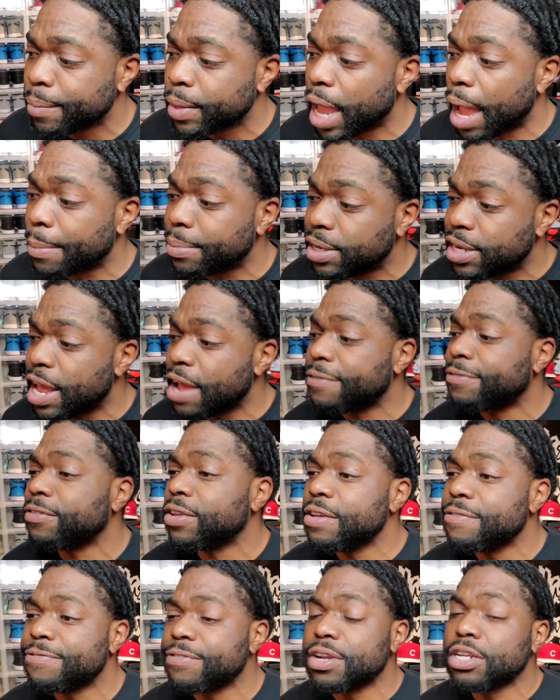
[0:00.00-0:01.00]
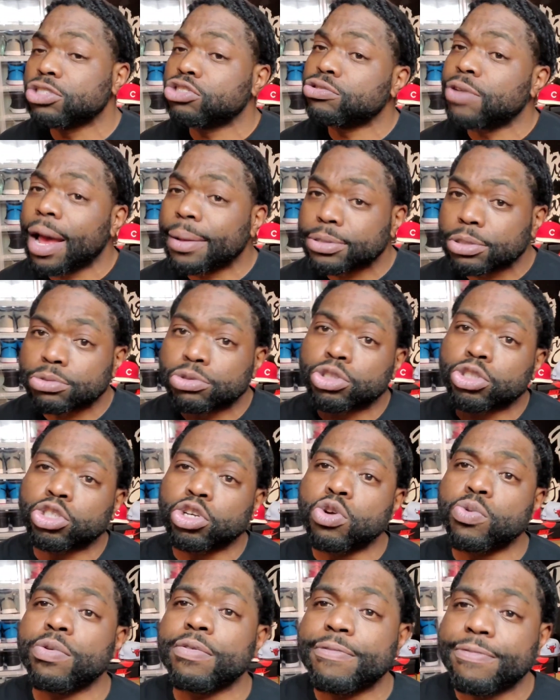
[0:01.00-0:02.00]
I'm definitely finna drop some
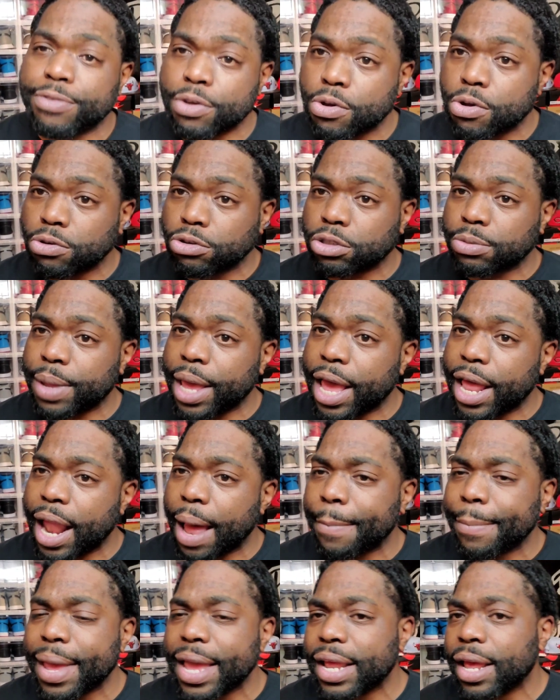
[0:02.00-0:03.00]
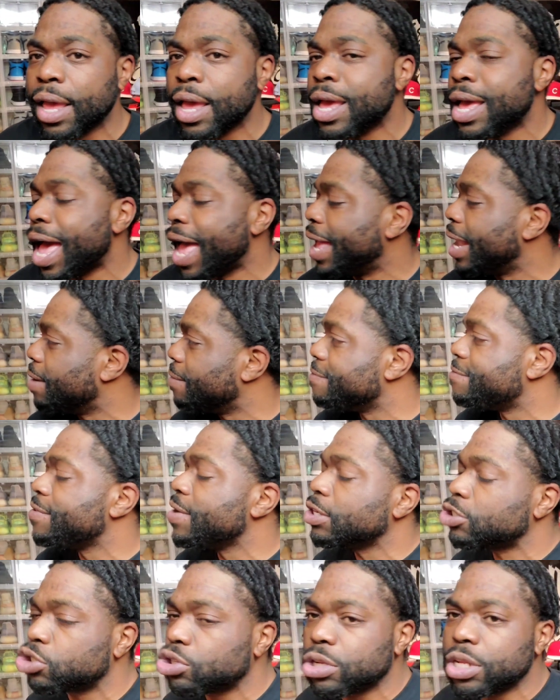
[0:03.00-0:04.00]
shoe reviews, man. And
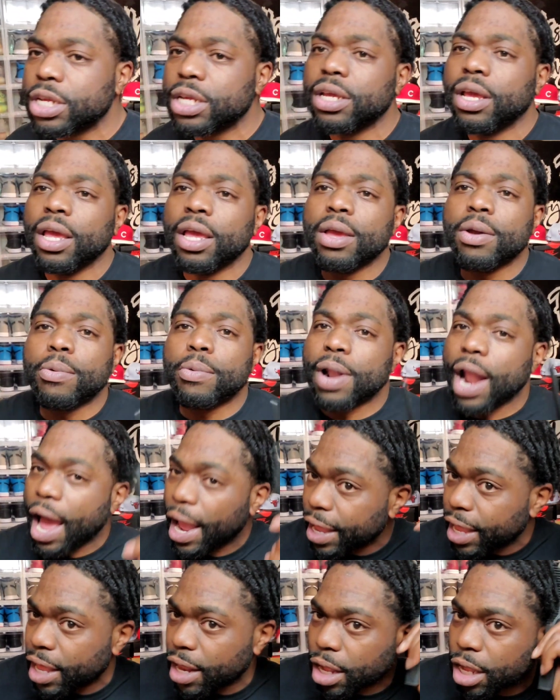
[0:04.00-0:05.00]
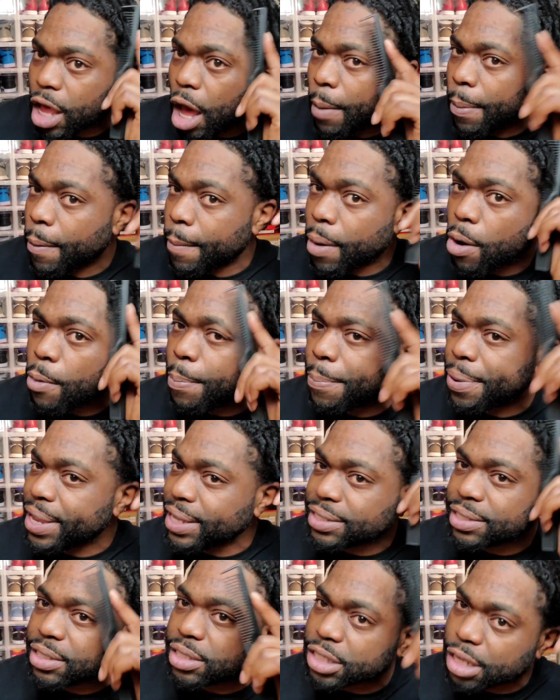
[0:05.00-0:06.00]
eventually, when I get a couple more
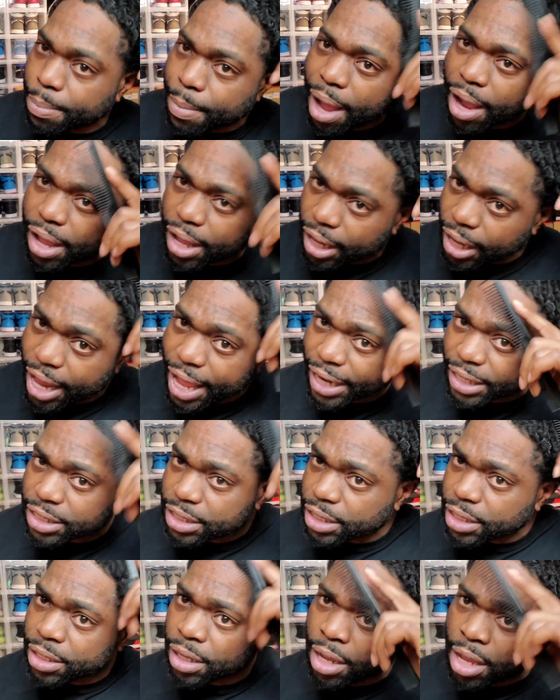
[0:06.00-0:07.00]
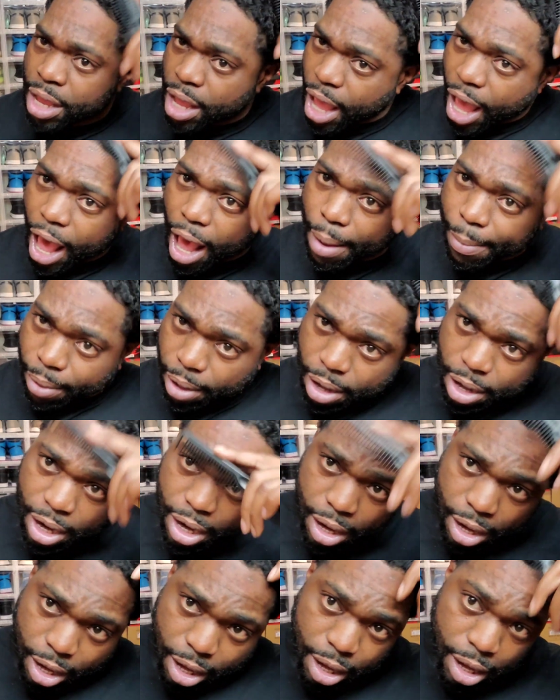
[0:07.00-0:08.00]
pieces to my collection, I'm
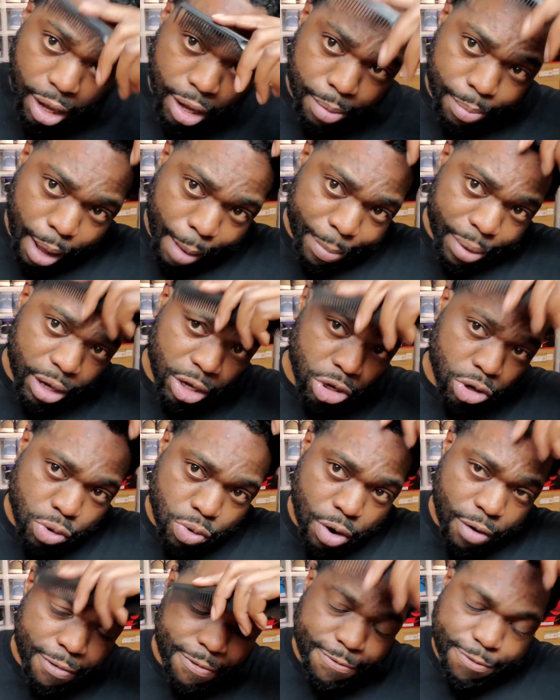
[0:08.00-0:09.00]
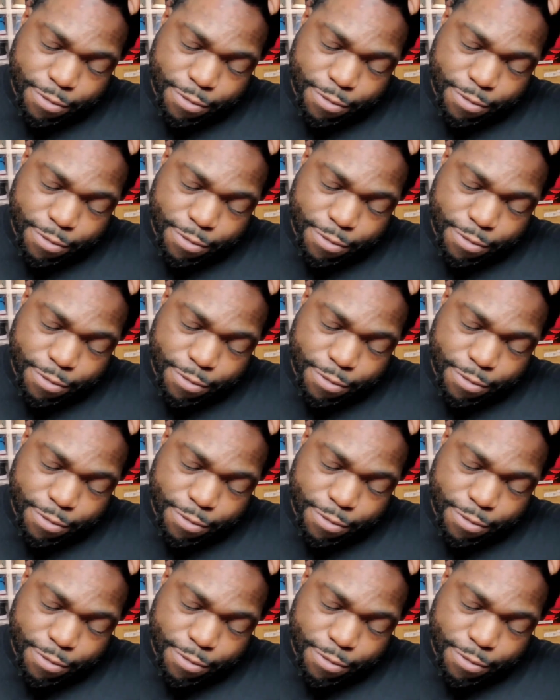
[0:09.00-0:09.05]
gonna do a